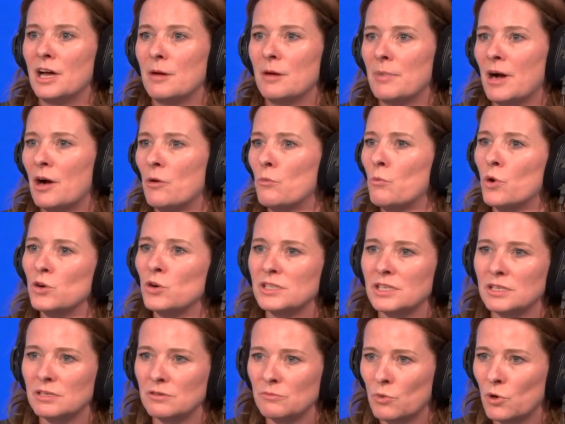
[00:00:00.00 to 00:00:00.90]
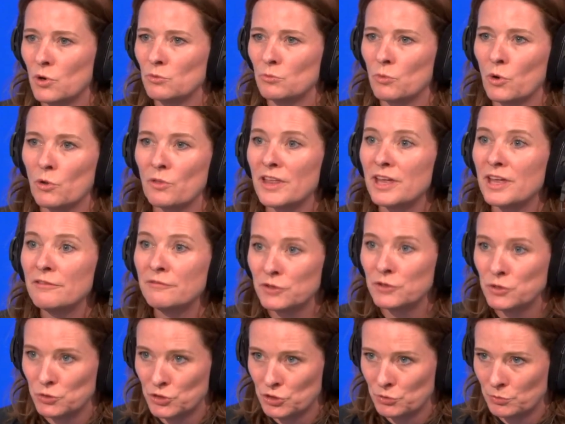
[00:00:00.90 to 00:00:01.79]
about what their
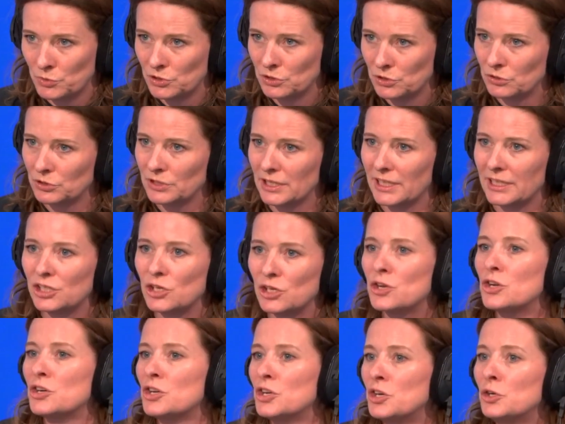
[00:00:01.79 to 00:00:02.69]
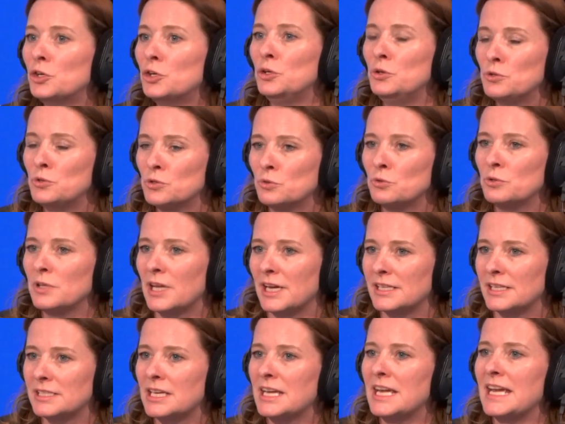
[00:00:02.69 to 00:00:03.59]
future would look like. You could include all
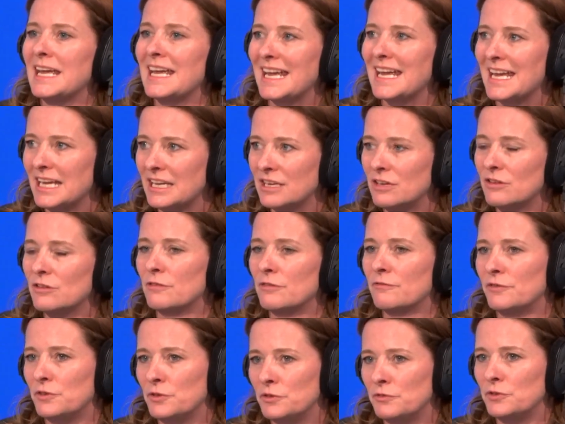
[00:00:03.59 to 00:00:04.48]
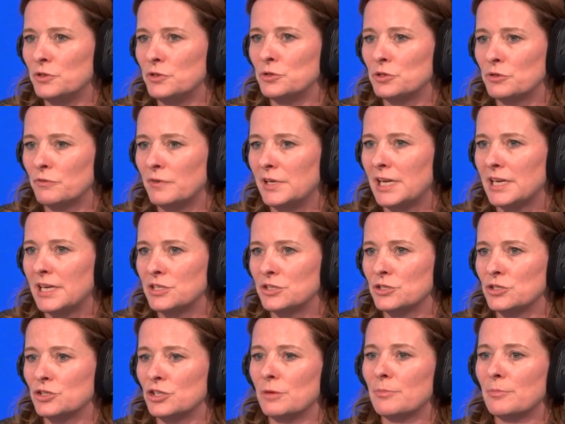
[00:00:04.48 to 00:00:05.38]
that in the future
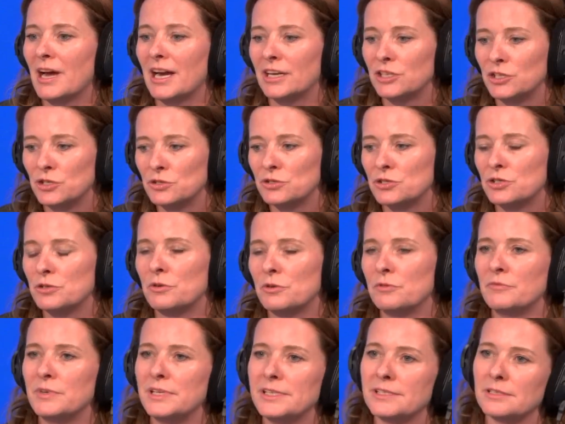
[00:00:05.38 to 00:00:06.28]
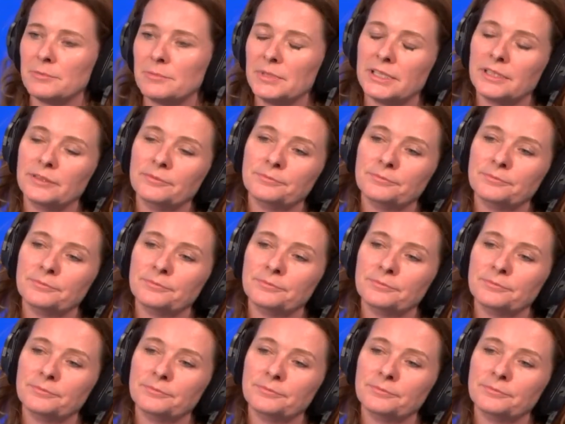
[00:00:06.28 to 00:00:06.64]
relationship, and you could do it reasonably.